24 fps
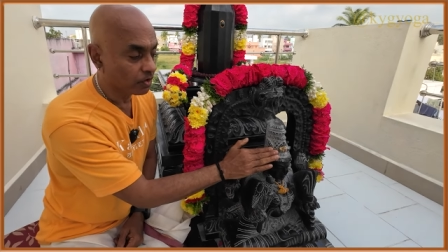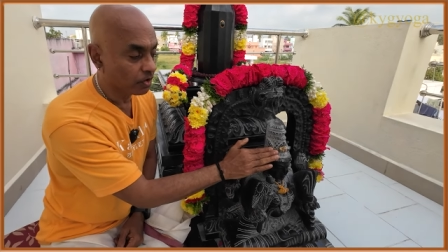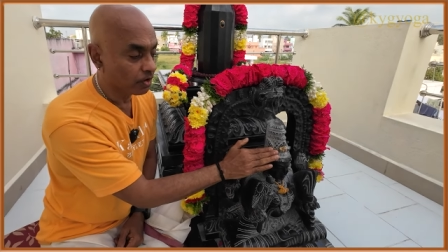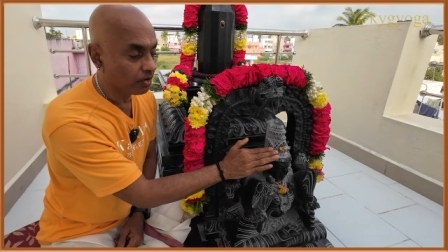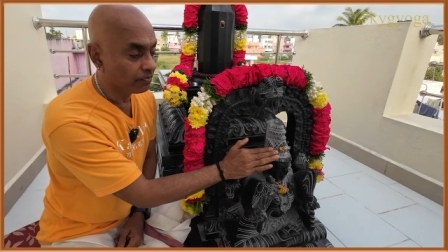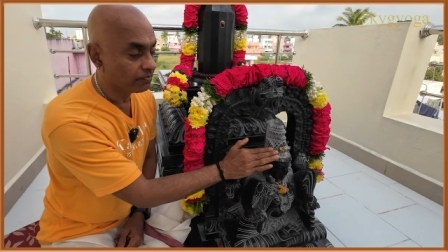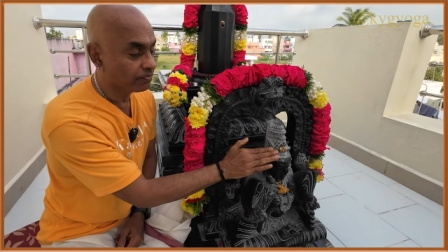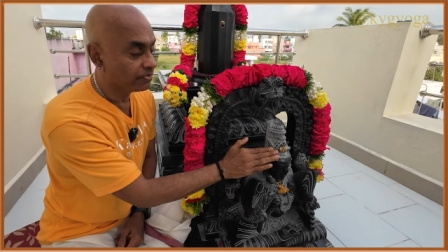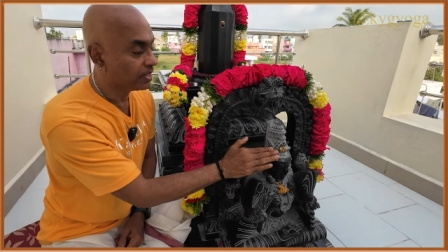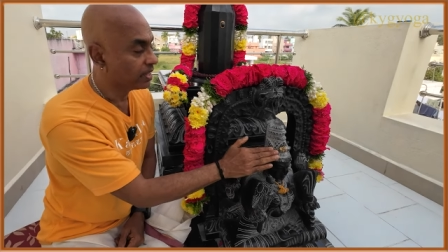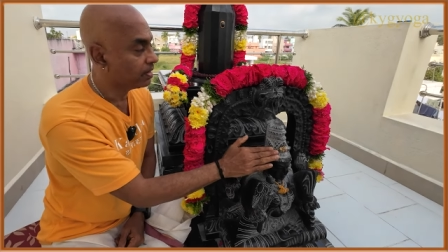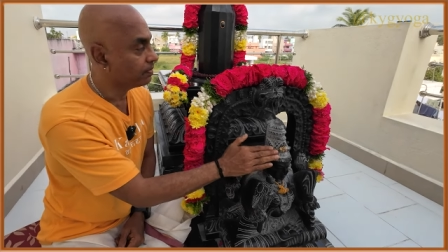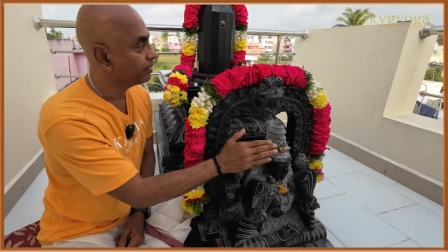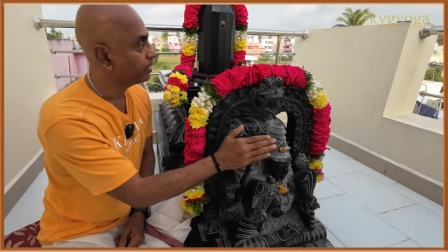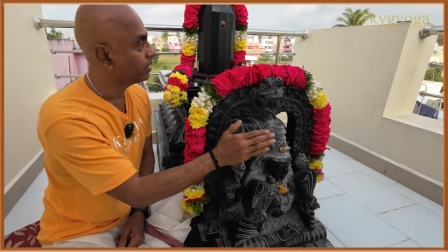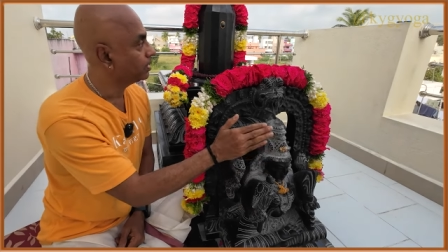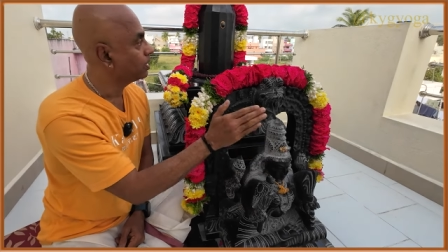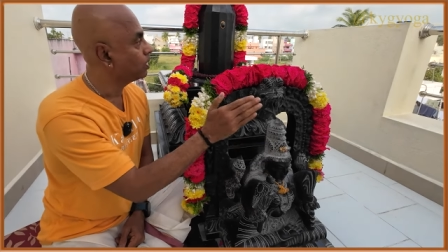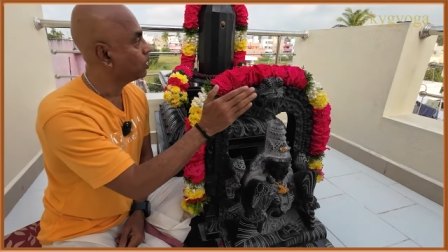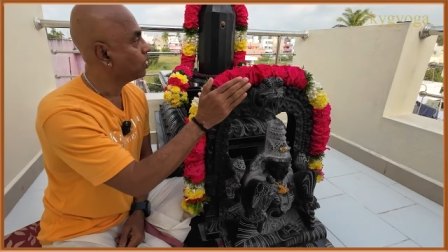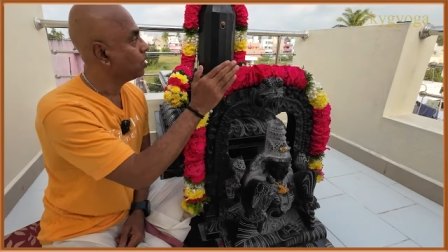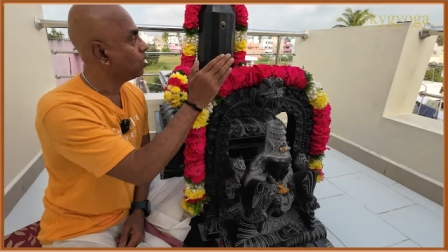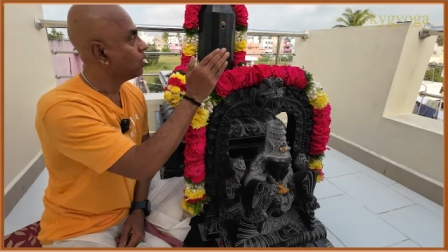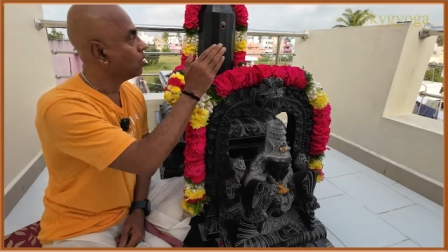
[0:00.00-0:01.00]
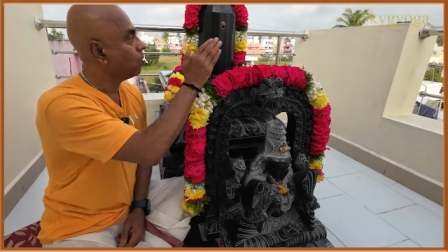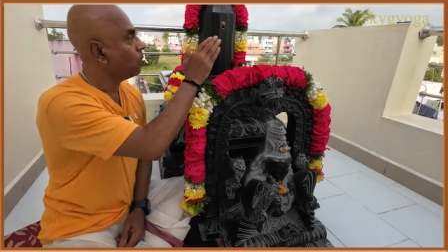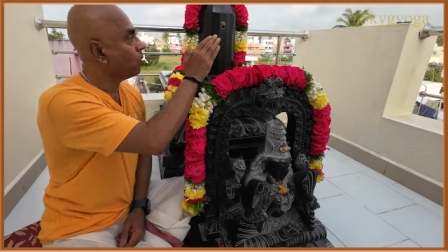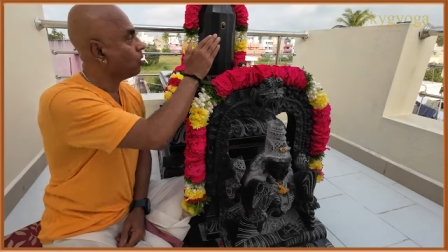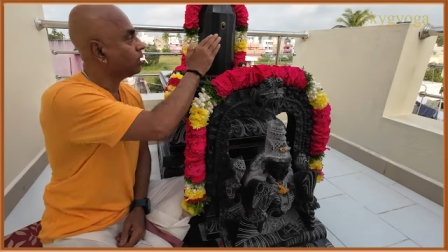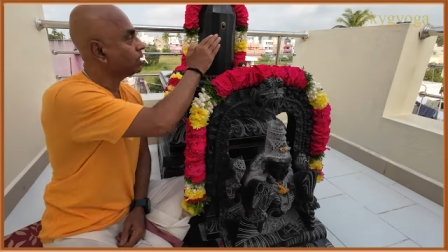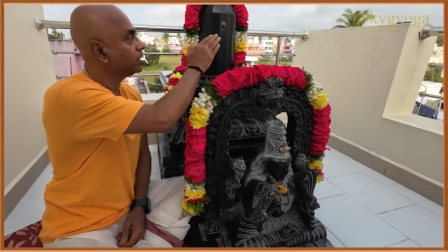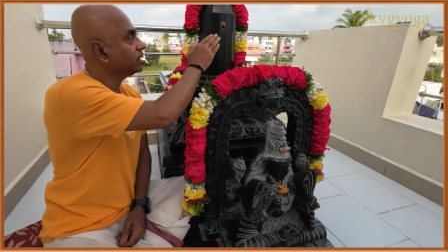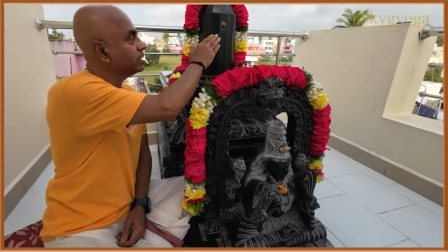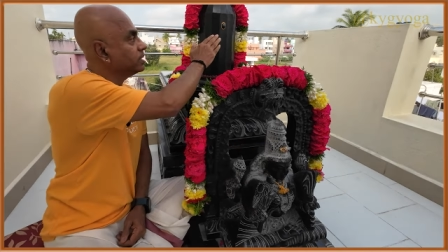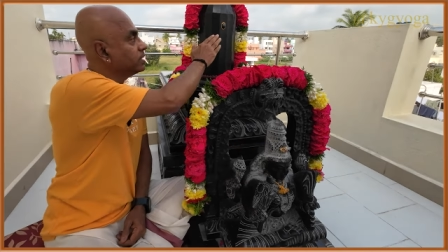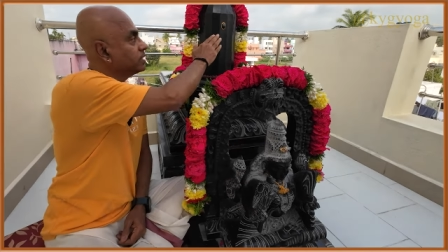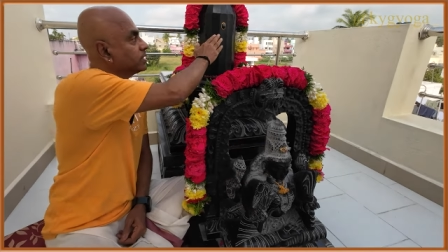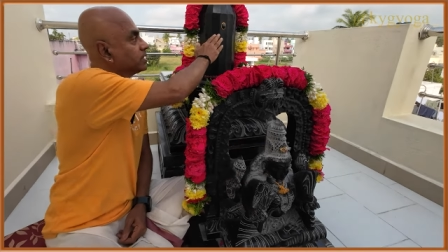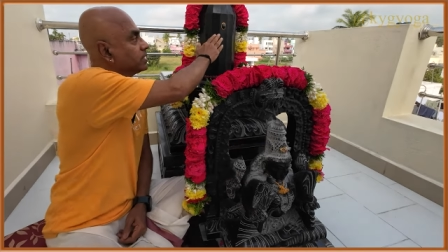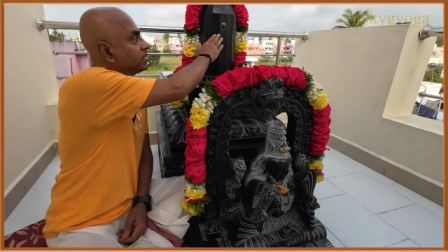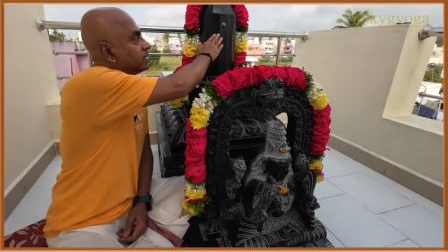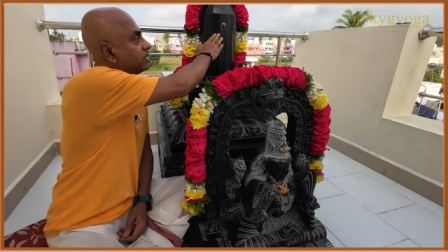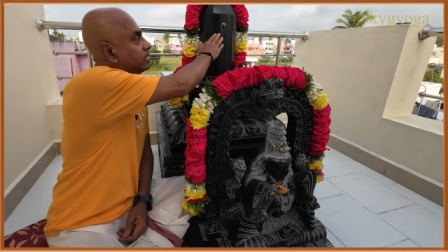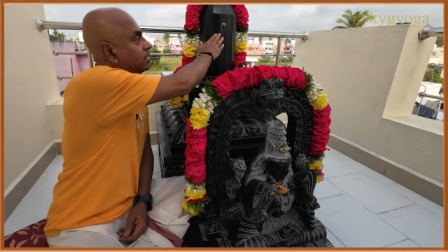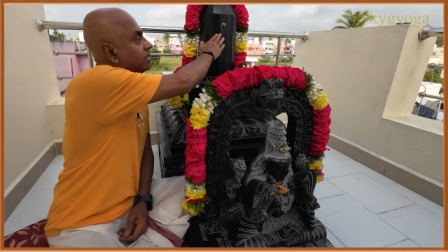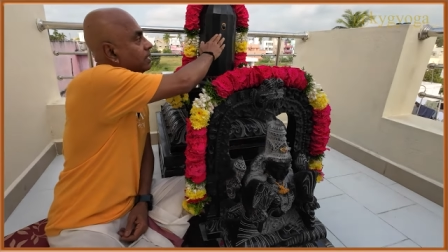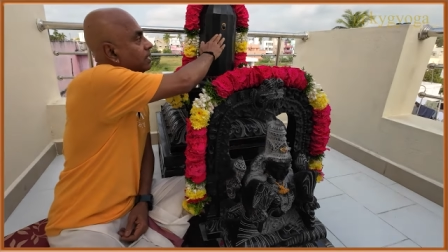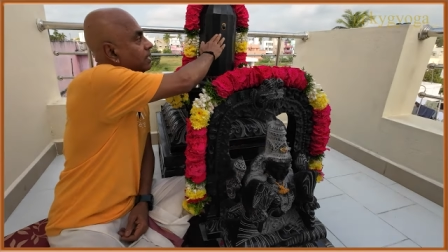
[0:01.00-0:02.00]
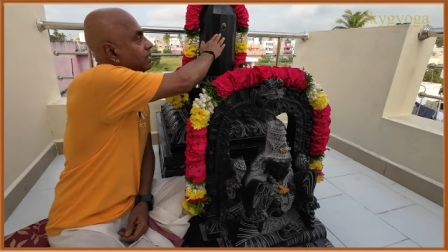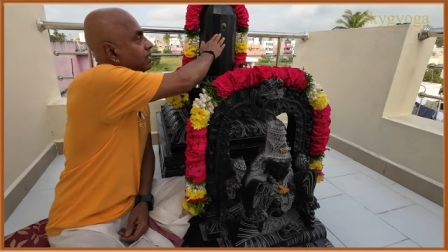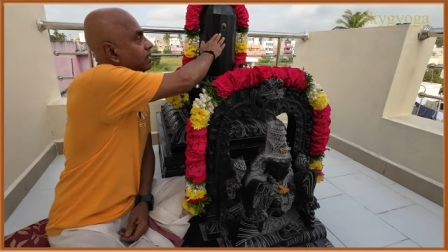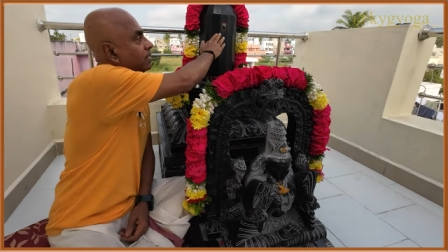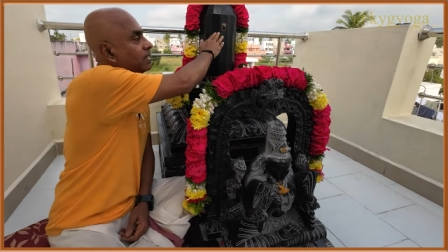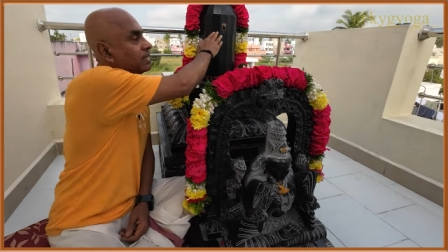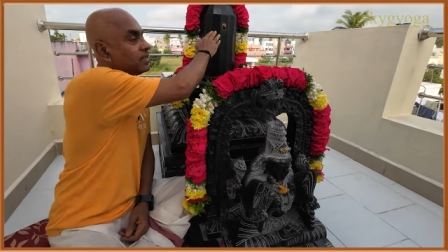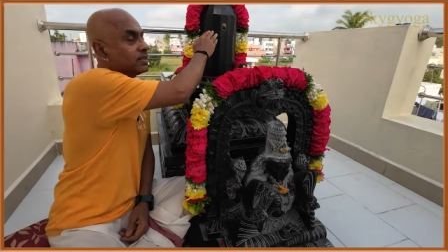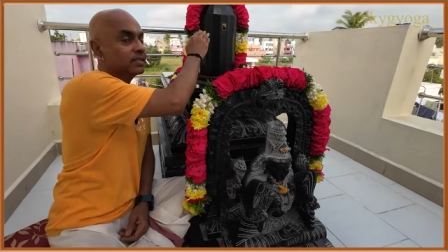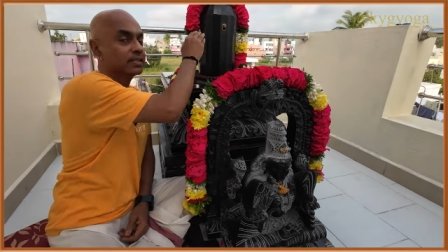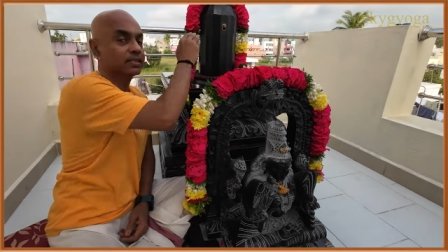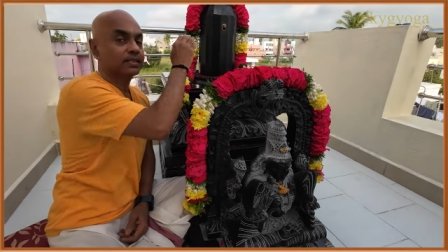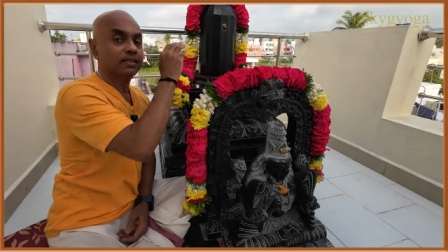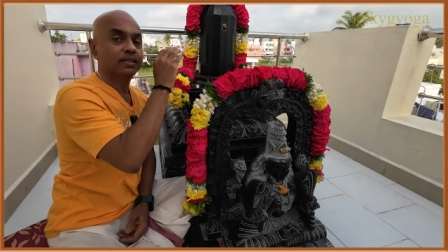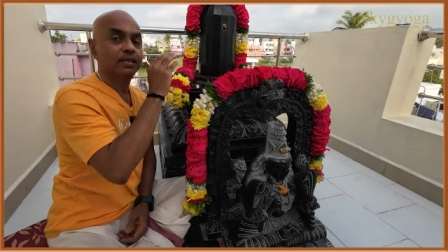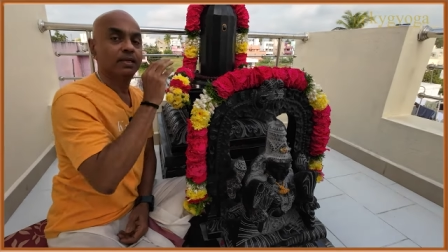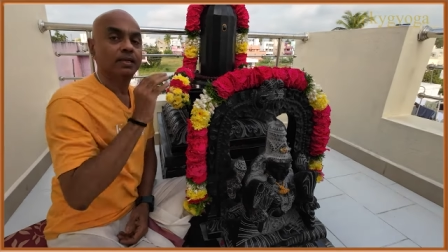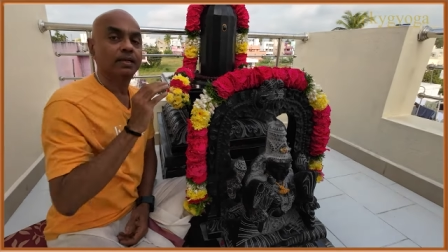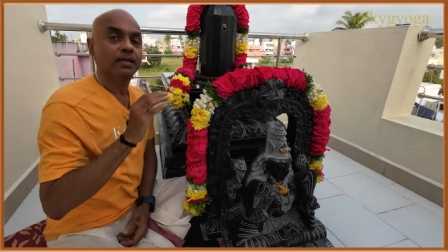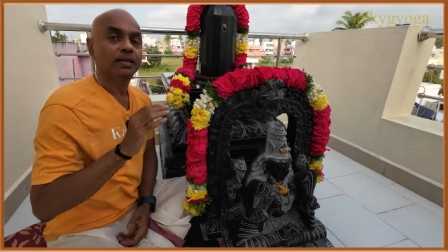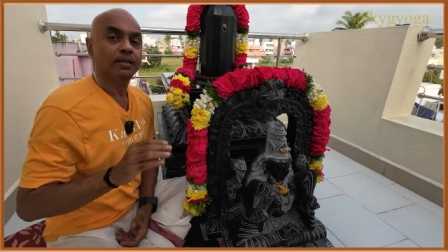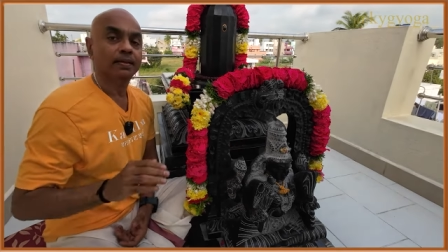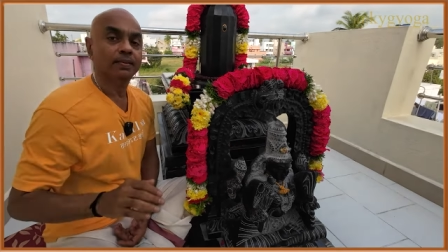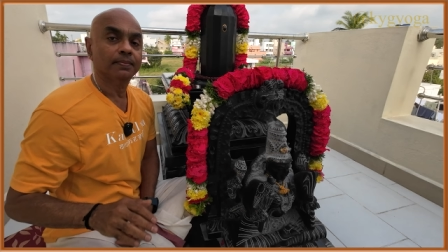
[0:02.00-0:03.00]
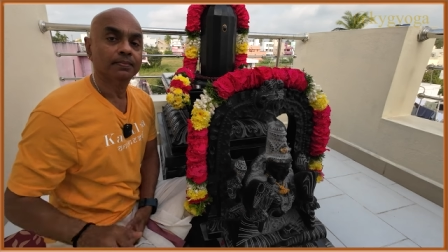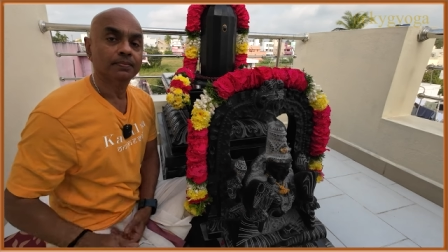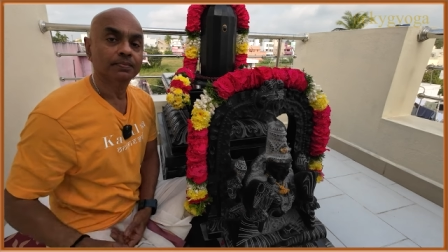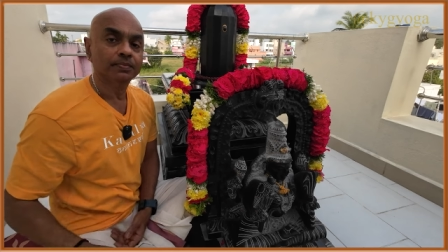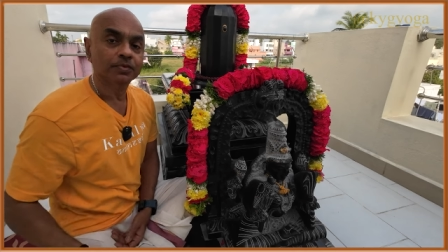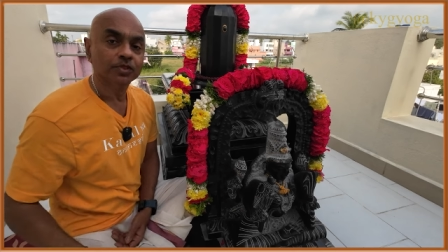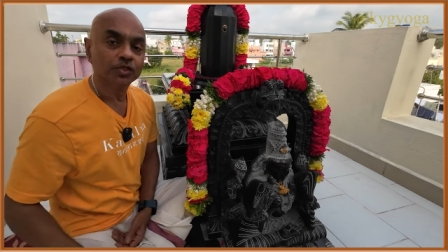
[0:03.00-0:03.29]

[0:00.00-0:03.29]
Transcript: of Devi? What is this um,